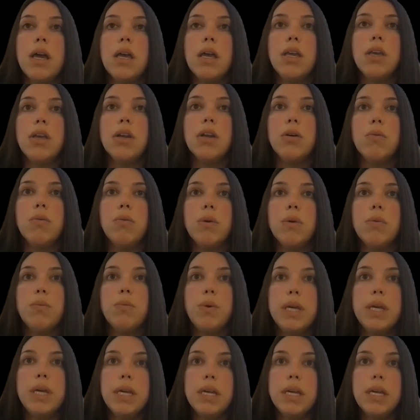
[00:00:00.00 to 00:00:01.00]
when
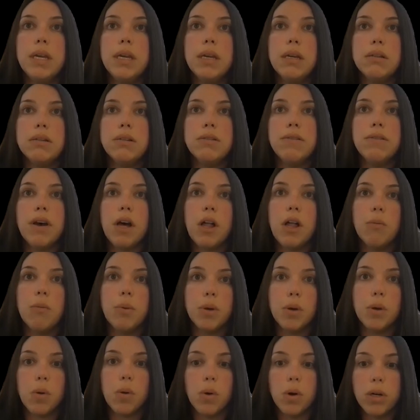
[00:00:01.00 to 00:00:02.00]
we develop
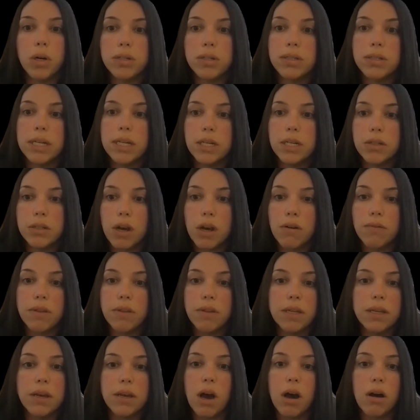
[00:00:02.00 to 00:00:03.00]
a course, there's
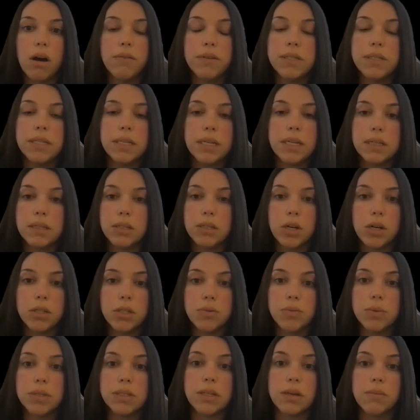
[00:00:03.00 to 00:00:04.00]
obviously it
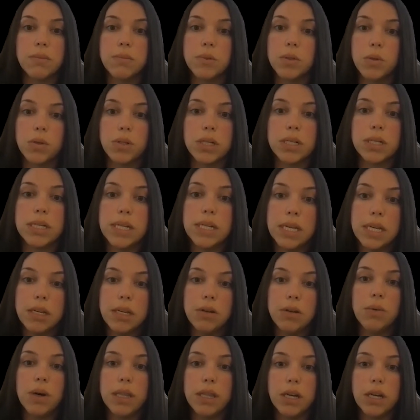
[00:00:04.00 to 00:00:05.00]
starts with some sort of
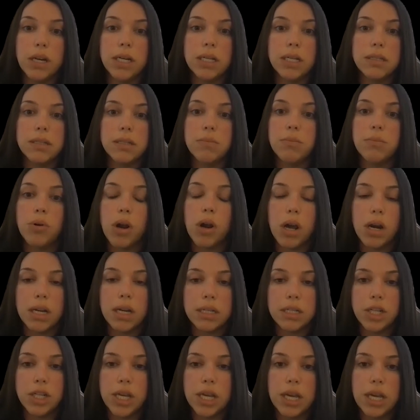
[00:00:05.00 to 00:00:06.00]
need, whether it's a
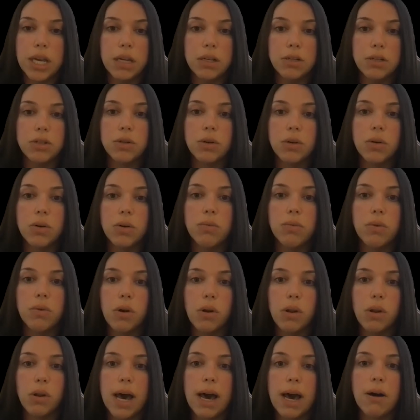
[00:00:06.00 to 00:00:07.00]
product change or
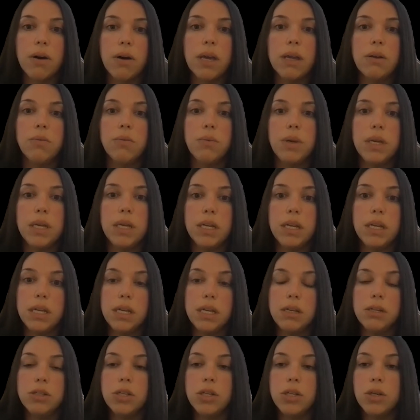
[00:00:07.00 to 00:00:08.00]
rollout, and we
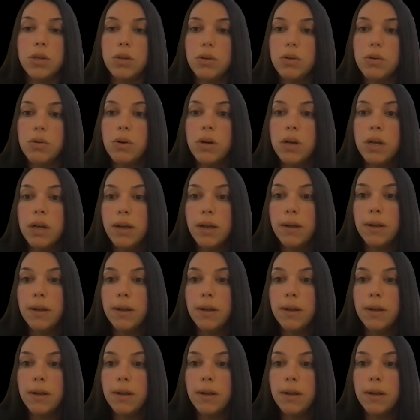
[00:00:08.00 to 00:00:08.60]
need to